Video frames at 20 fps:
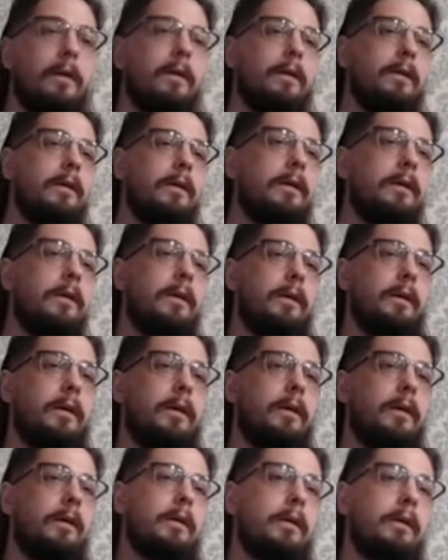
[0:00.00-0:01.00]

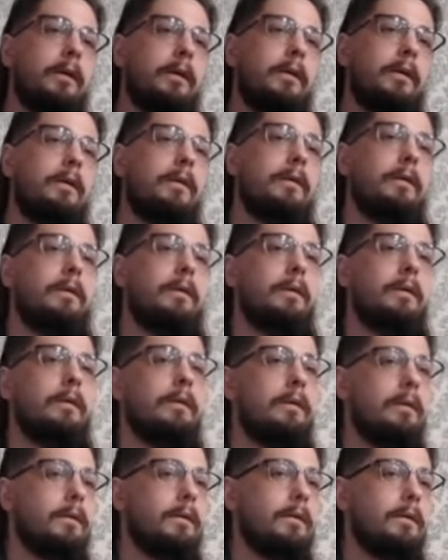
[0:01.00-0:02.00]

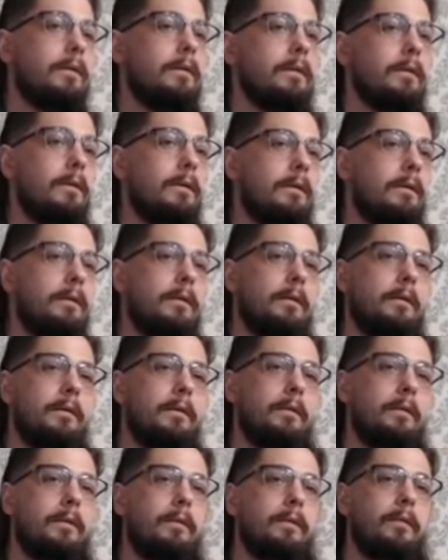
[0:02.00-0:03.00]

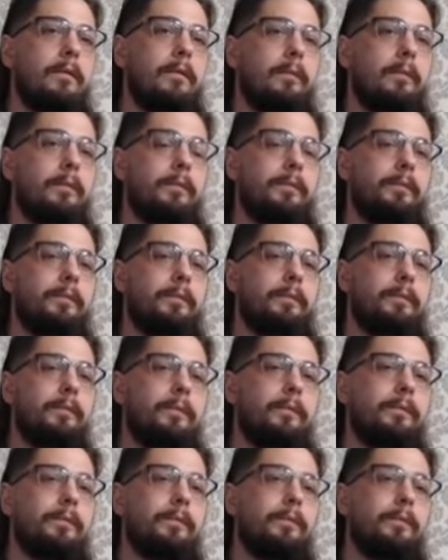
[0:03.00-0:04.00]

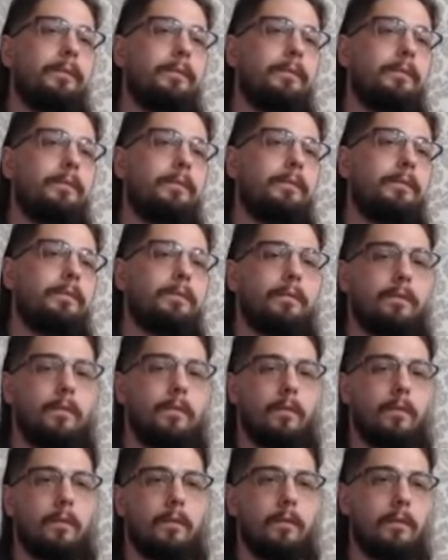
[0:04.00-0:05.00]

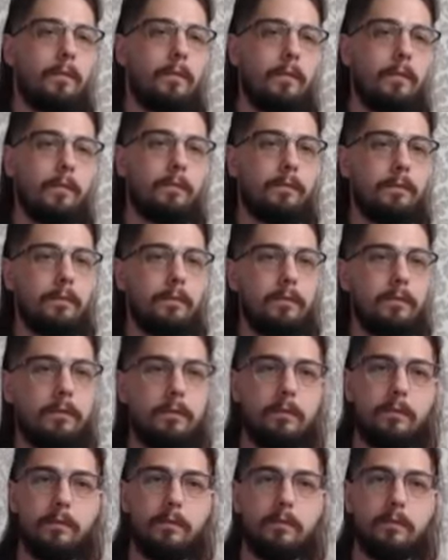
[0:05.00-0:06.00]

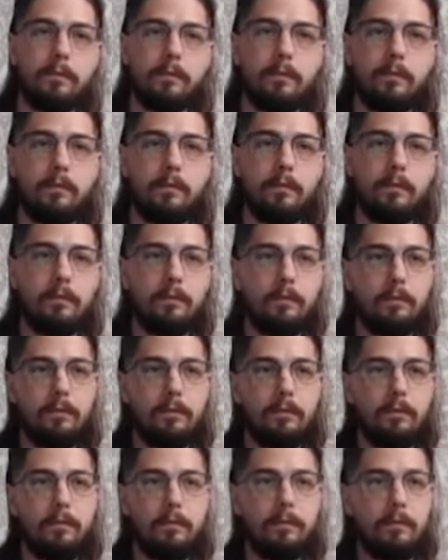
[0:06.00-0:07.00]

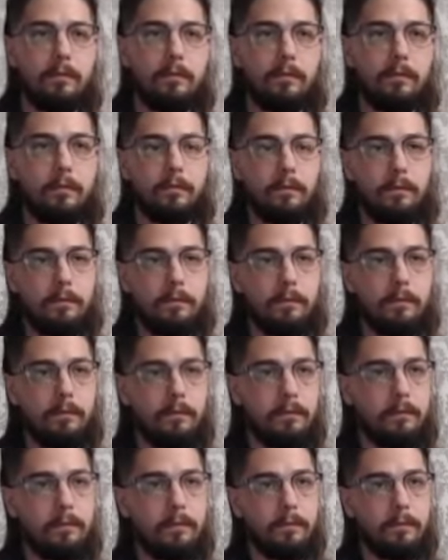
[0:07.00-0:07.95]
The person shown says nothing.